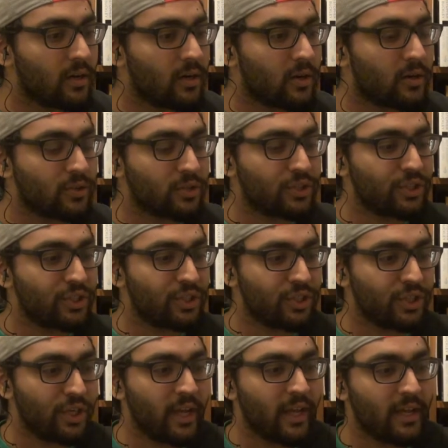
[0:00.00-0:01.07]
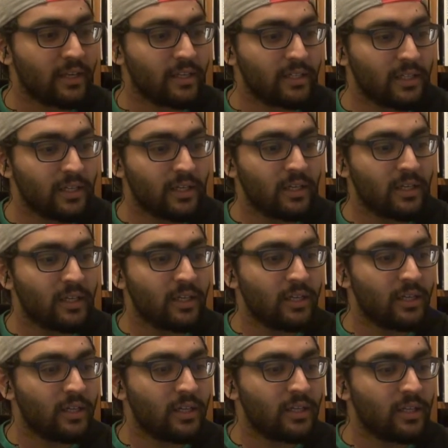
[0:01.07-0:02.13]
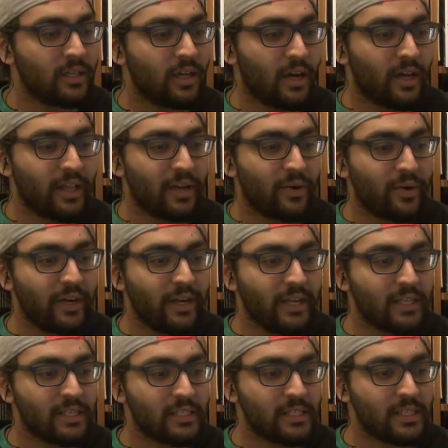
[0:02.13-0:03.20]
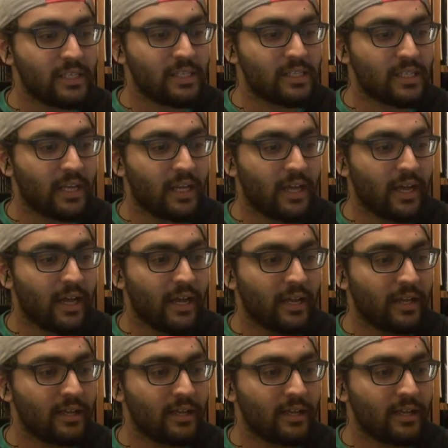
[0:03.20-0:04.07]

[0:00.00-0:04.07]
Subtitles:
Oh, shit. Oh, there he is. He's the guy.